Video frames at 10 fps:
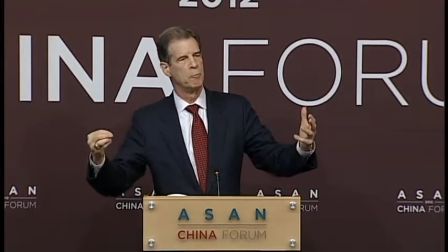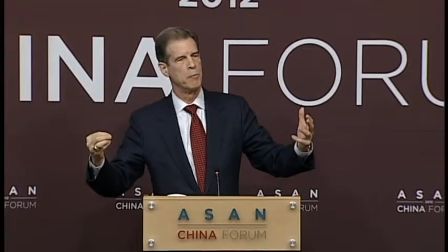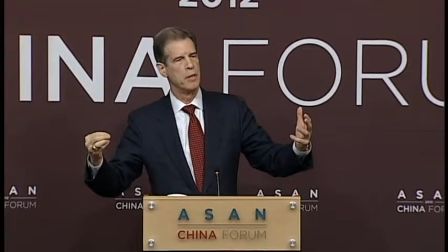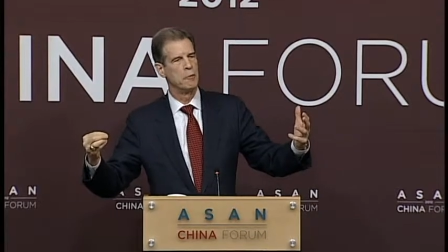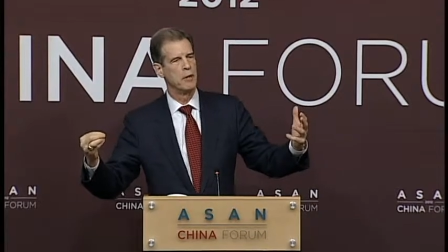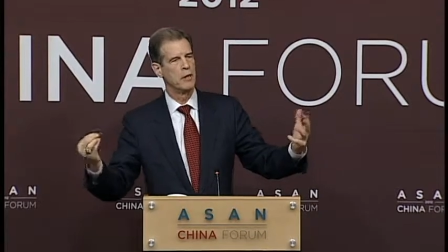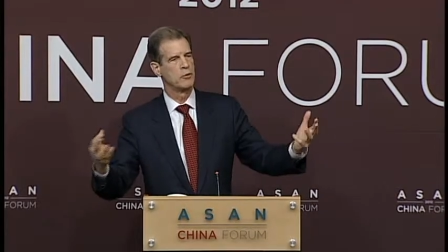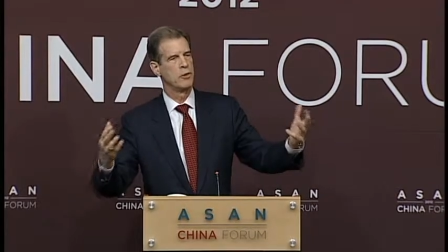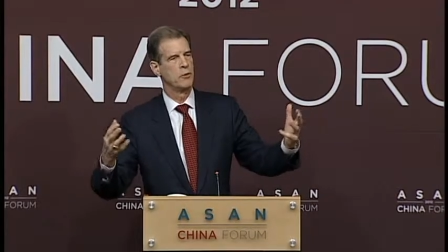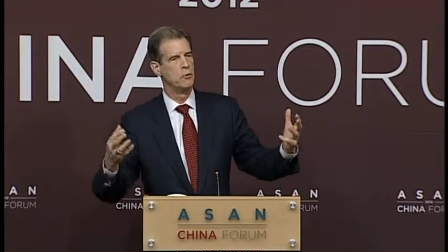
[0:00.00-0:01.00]
be
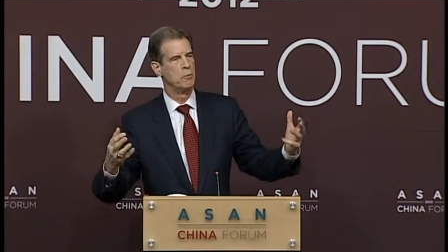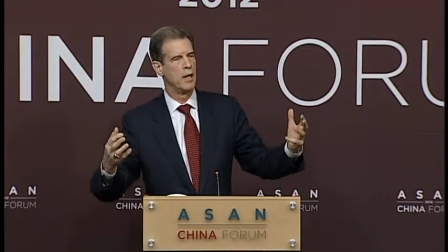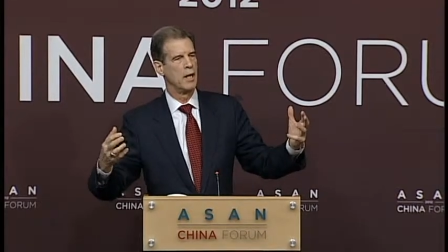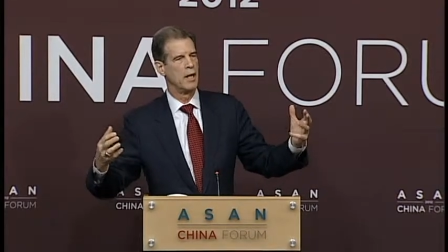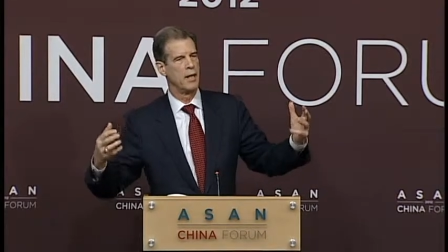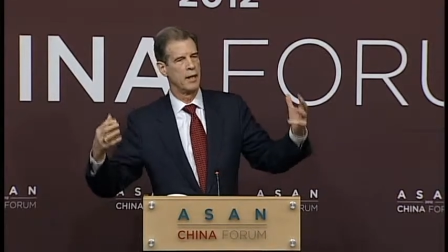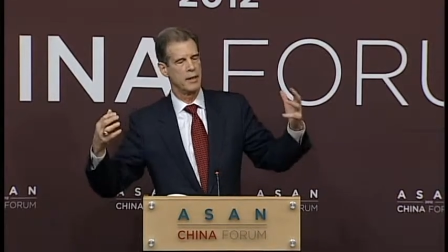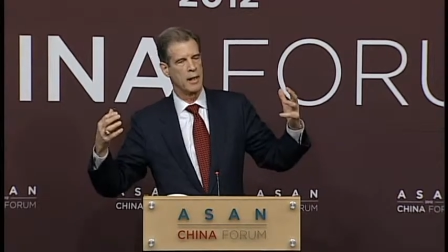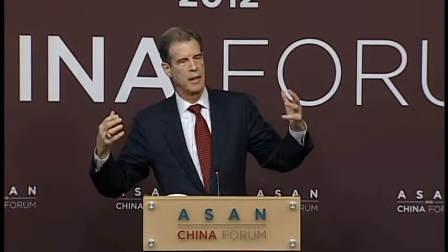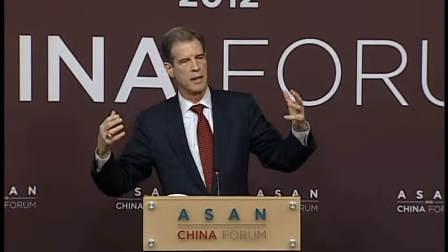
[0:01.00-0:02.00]
rescued by
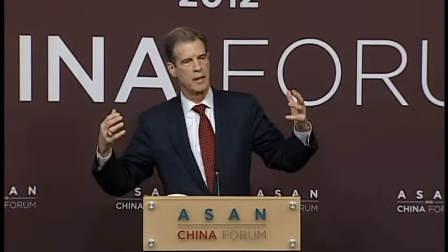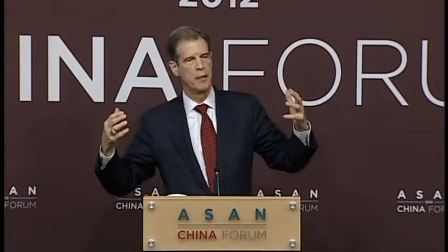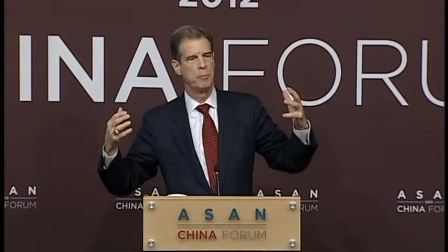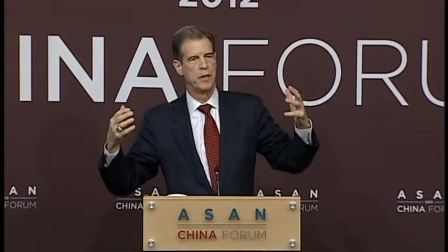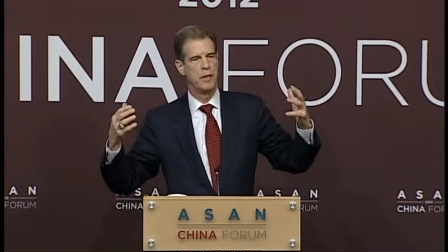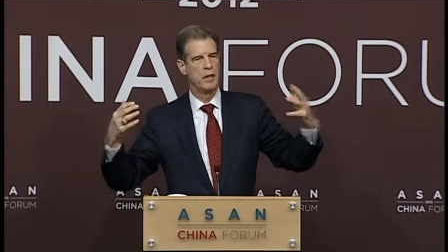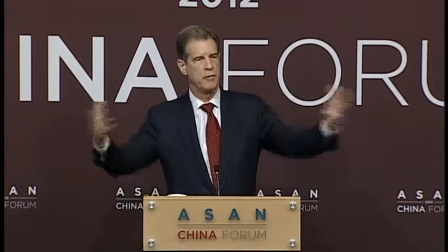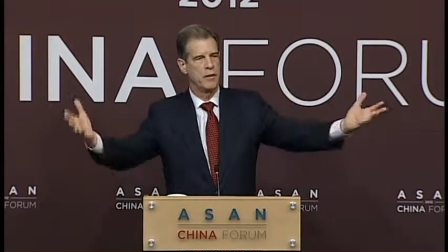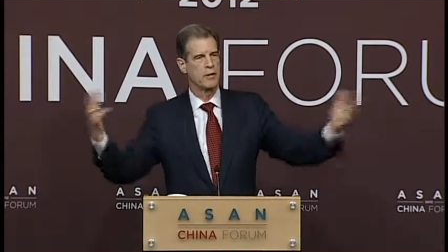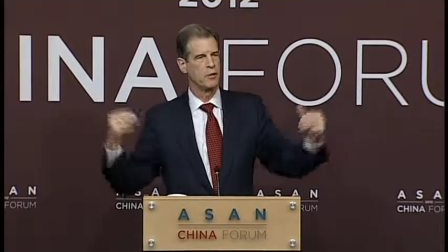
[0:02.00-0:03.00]
keeping
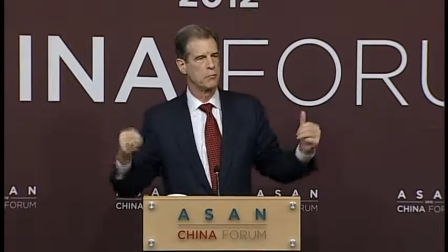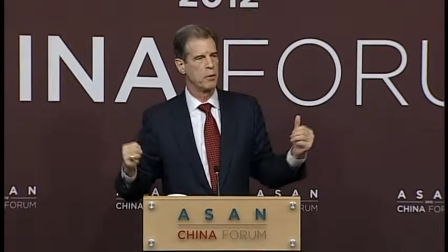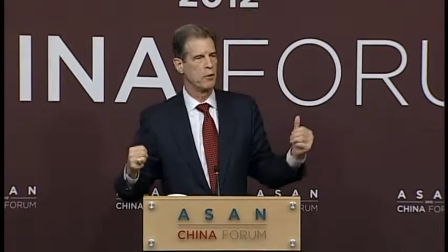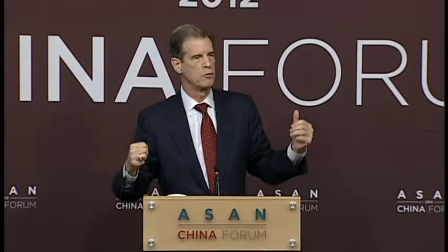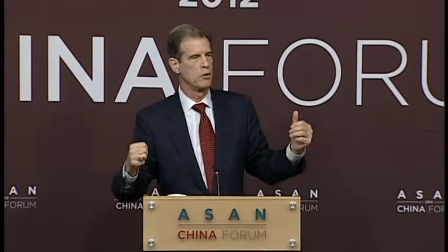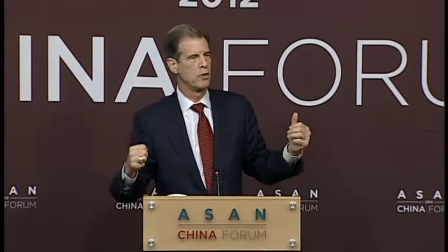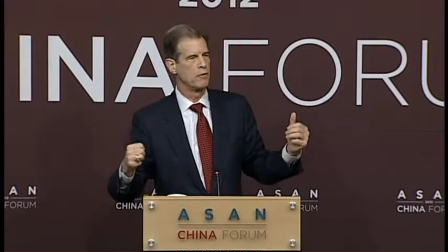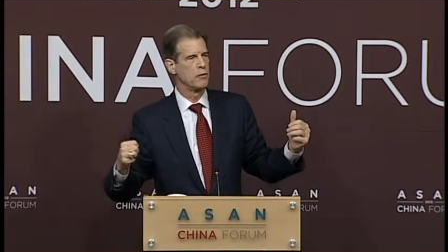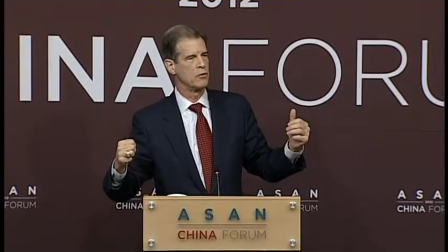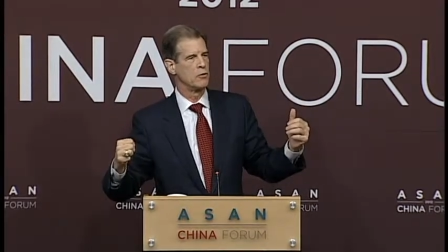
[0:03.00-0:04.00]
inefficient post
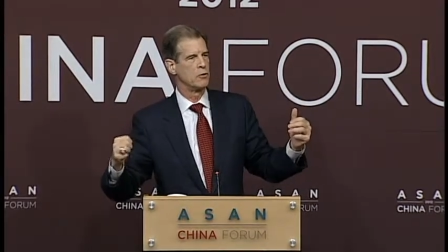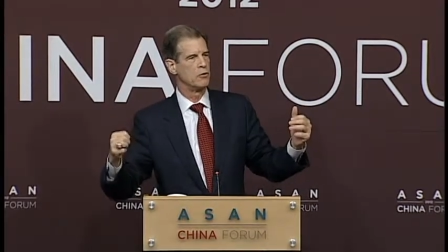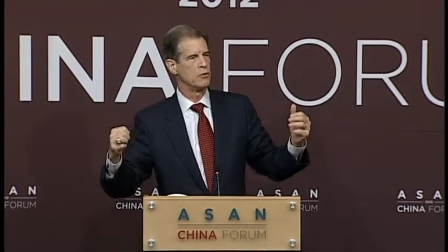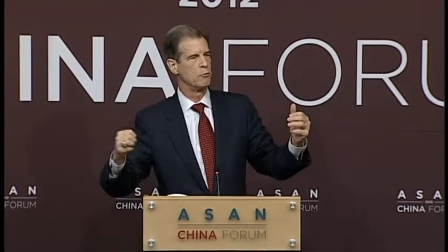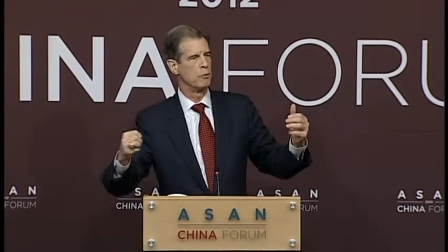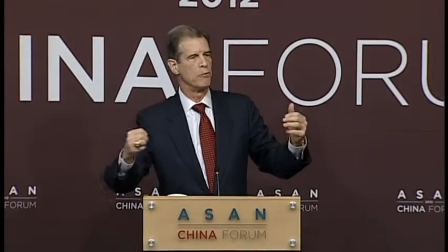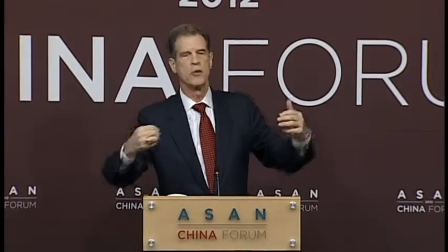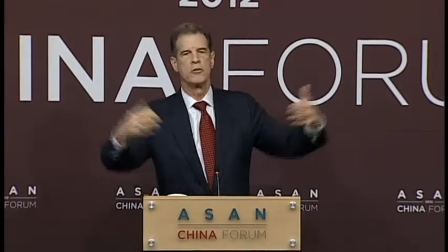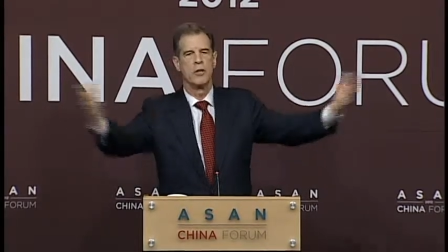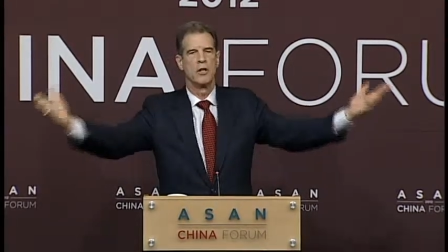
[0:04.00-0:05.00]
offices and
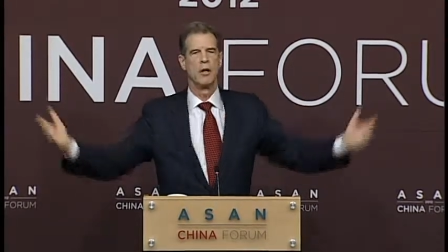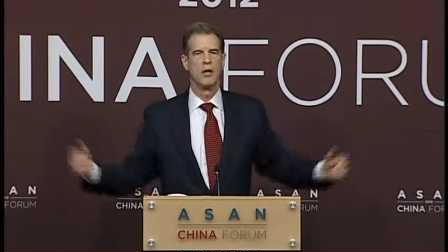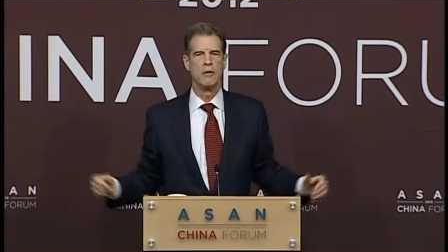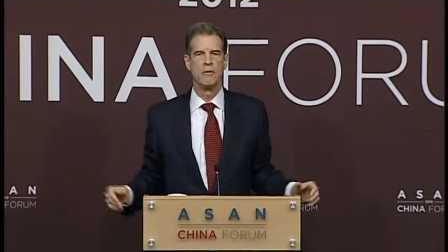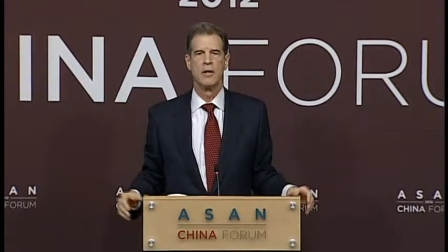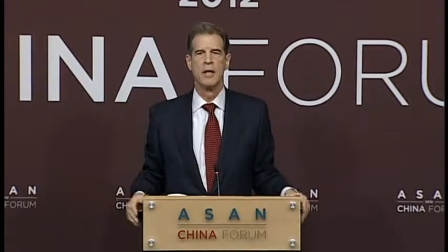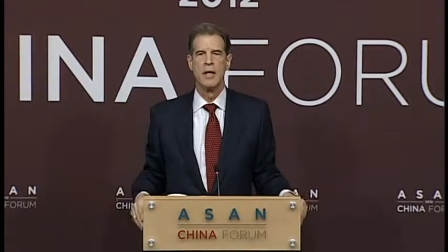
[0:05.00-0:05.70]
reversing all of